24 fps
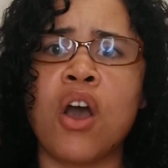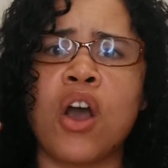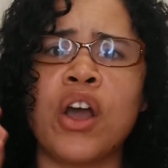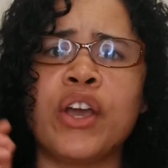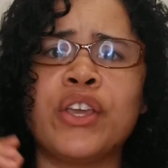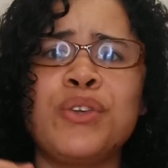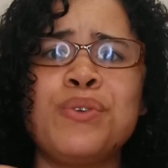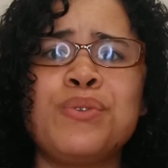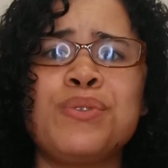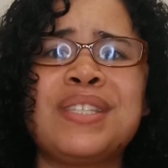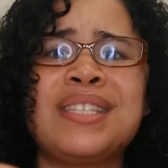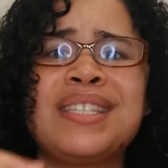Are
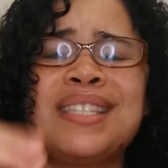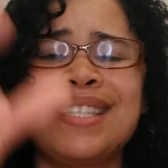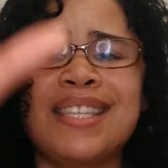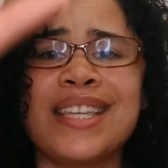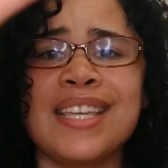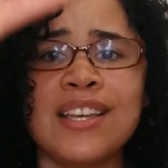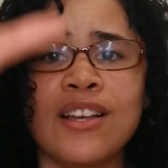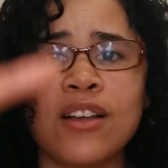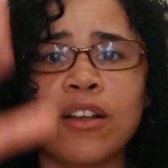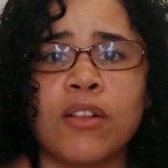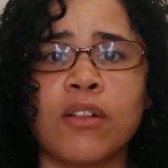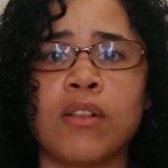you
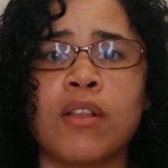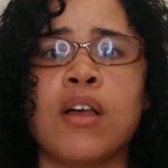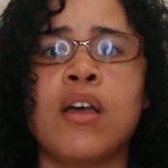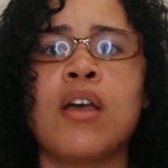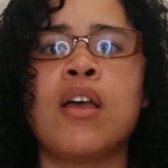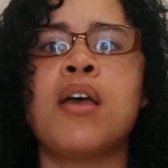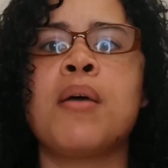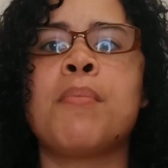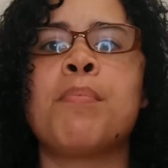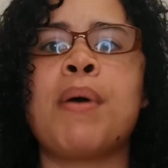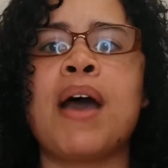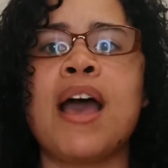still
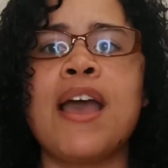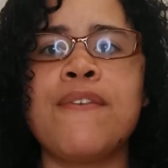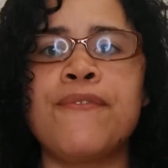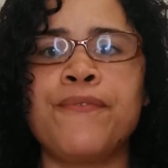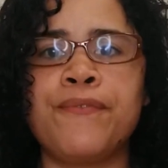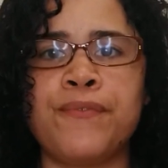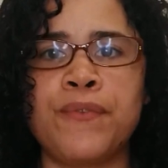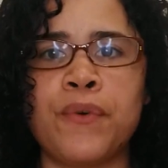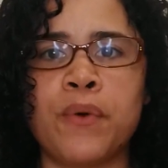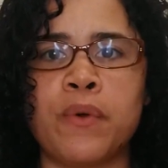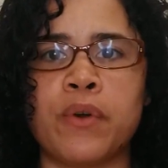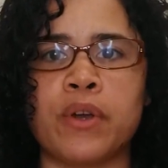
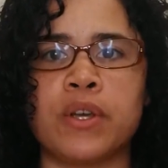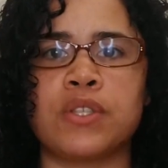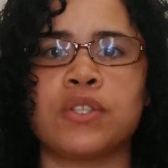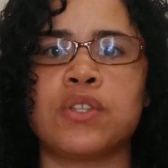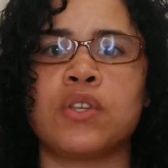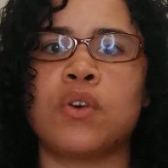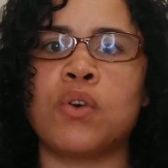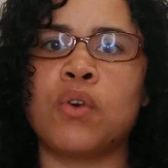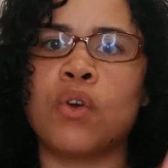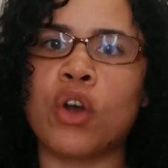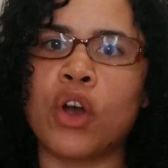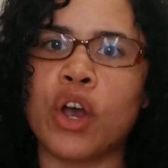by
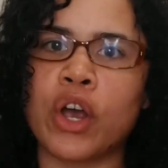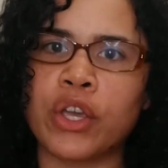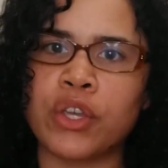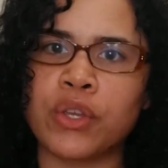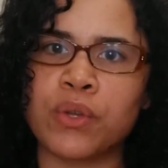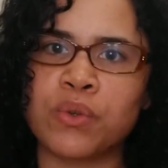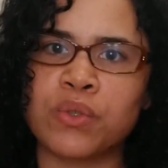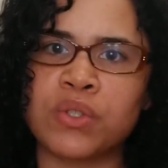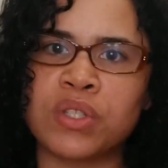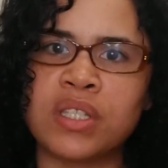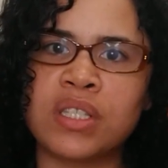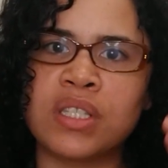force, or
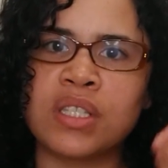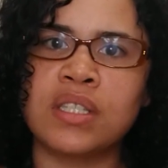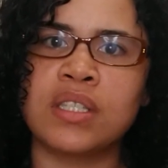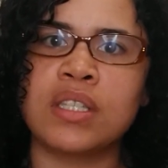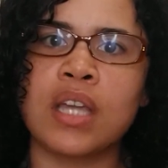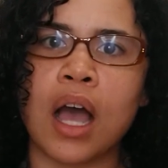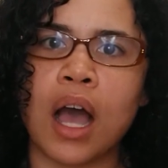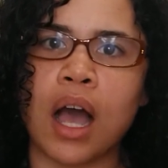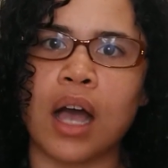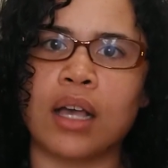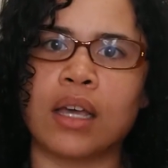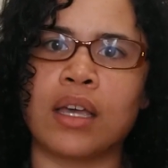are you
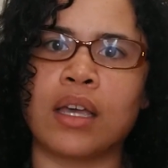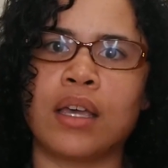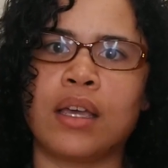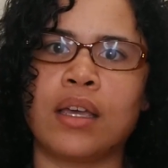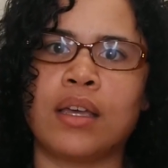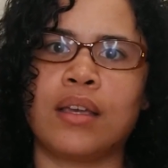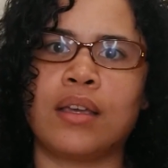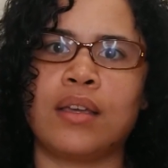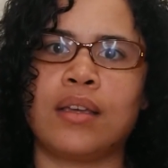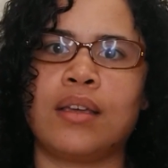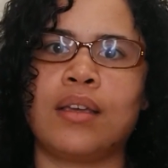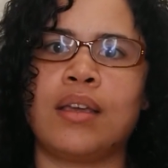stuck
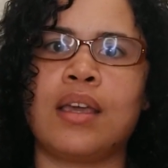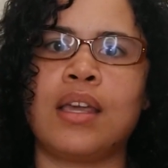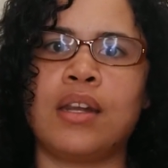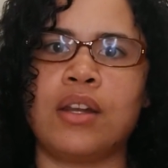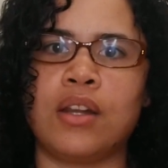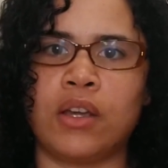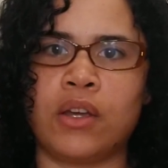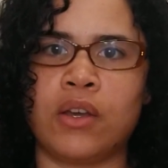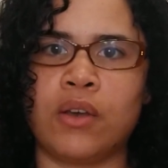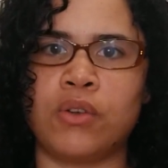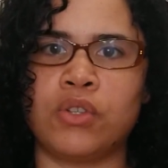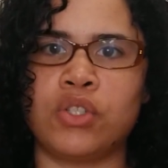in
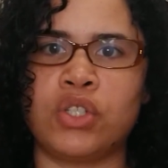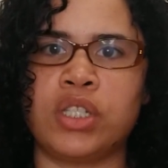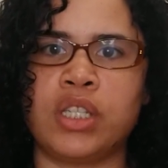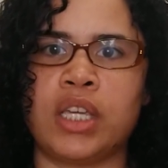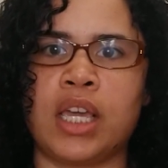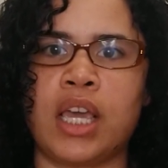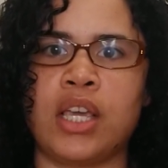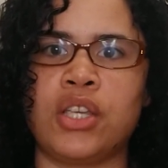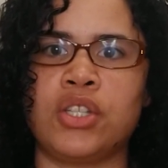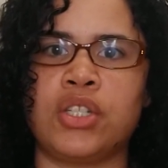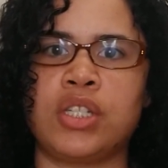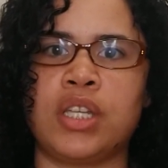
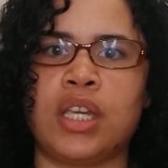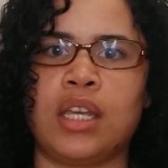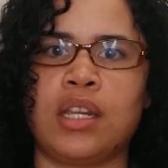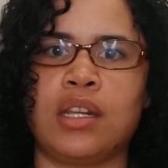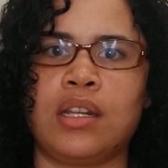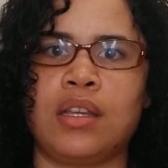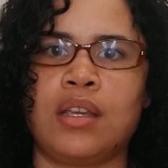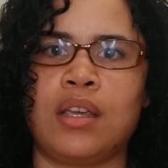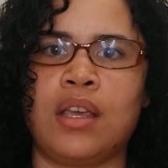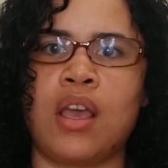negotiation?